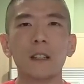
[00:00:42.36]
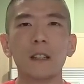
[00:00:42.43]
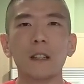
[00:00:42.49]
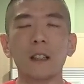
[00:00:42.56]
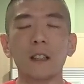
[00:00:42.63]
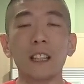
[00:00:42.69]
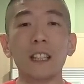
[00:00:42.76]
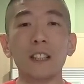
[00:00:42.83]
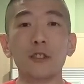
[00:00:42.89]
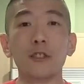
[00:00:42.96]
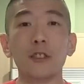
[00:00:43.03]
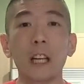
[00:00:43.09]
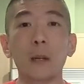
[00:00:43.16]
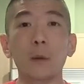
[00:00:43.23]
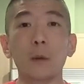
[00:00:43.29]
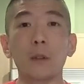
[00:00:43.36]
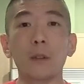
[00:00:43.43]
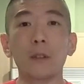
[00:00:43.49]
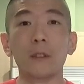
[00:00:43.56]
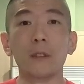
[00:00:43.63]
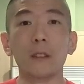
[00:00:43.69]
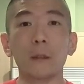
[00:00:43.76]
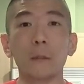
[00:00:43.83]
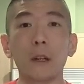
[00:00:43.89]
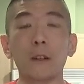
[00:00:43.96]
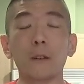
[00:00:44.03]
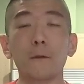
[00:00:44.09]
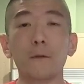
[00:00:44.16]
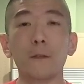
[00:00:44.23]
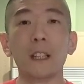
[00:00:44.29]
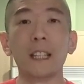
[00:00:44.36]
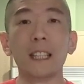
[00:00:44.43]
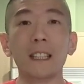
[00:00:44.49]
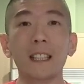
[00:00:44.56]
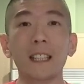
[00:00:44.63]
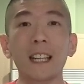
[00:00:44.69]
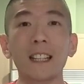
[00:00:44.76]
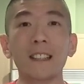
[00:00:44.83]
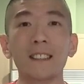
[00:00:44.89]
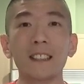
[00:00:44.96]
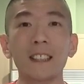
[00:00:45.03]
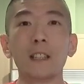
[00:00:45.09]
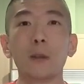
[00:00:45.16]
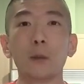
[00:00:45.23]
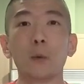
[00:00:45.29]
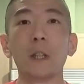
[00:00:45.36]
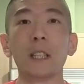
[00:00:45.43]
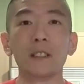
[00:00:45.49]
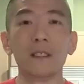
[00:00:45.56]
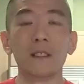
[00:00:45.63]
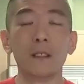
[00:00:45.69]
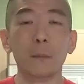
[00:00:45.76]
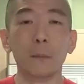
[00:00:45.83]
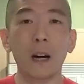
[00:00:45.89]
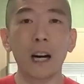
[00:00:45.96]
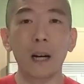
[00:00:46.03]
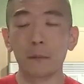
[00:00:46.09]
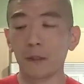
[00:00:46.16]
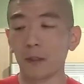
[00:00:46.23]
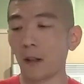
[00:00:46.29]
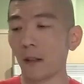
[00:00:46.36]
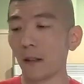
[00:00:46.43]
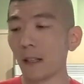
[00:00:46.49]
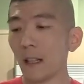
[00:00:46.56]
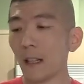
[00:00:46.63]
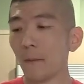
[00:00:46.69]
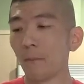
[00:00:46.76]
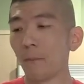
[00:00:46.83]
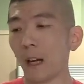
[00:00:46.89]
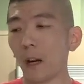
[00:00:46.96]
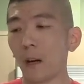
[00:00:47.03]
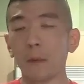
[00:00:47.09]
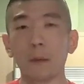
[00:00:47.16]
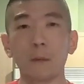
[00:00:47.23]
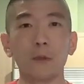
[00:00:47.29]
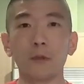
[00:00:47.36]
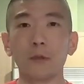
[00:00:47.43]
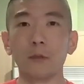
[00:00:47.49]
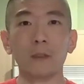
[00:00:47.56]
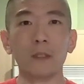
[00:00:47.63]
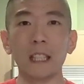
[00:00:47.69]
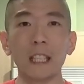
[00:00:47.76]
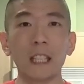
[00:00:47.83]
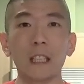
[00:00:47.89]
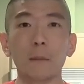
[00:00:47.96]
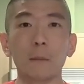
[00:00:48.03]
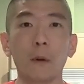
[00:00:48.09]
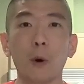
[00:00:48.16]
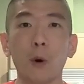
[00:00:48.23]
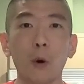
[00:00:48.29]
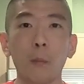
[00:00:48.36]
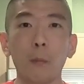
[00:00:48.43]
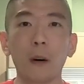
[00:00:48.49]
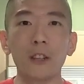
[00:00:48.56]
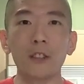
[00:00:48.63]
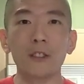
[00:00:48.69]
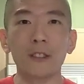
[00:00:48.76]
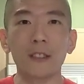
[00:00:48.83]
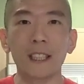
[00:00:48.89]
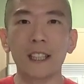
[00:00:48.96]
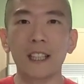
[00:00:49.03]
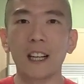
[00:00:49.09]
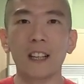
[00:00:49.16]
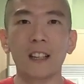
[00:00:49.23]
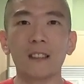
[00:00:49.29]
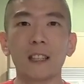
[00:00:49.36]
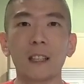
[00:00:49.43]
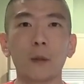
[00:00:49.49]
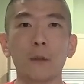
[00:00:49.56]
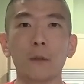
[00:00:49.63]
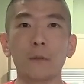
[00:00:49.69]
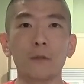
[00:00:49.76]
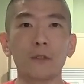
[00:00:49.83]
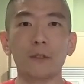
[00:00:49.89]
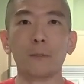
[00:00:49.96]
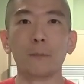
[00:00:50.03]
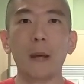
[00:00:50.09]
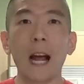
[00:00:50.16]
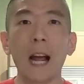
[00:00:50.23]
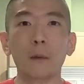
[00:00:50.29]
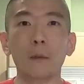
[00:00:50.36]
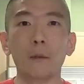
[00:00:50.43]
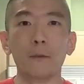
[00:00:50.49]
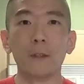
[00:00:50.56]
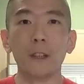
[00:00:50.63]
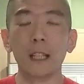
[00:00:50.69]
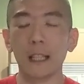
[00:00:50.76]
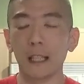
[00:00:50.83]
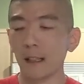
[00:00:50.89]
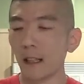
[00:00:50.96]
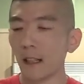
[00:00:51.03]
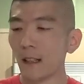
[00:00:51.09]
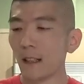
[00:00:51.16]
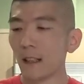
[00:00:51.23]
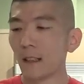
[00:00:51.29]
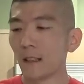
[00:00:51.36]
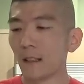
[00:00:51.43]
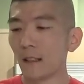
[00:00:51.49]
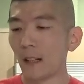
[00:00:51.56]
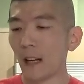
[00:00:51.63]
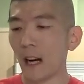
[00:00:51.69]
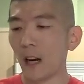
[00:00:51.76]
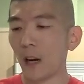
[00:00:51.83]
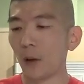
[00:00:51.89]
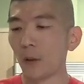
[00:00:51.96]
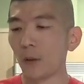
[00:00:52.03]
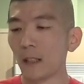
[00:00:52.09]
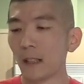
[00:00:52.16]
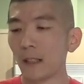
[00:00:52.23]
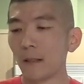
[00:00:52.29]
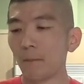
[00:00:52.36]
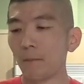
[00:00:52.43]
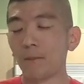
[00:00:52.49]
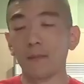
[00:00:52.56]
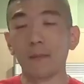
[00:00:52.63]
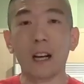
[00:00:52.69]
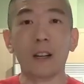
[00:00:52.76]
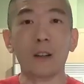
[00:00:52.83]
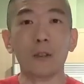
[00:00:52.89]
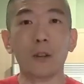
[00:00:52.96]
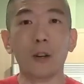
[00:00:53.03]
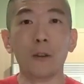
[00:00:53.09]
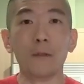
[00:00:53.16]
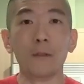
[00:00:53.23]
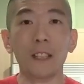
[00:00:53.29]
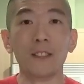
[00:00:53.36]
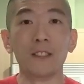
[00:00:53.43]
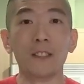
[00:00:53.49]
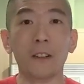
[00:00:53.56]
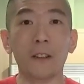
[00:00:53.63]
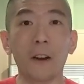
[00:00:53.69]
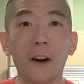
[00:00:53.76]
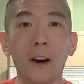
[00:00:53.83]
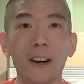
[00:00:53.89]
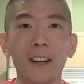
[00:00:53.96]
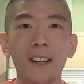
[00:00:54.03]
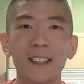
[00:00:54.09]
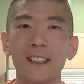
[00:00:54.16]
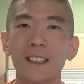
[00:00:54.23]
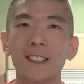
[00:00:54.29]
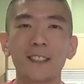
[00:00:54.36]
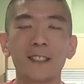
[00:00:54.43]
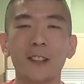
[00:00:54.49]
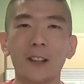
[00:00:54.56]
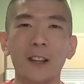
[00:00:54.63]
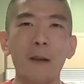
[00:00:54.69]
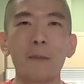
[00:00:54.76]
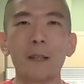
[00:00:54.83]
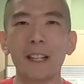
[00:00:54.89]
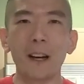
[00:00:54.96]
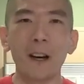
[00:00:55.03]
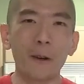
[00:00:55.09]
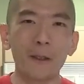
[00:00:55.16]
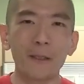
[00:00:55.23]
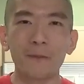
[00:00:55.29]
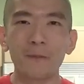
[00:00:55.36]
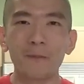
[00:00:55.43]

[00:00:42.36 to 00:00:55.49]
in general, the amount of filling getting decreased in the Pop-Tart. I remember eating them a whole bunch as a kid and they were just packed with filling. Now, I don't know if they still are, so let me know.